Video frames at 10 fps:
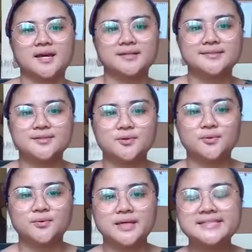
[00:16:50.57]

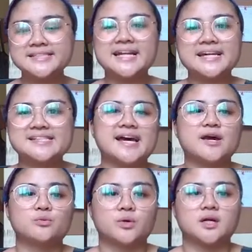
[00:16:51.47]
So it's a 9
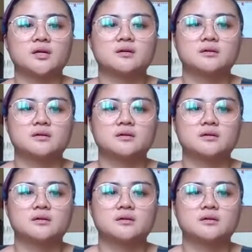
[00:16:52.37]
tile work.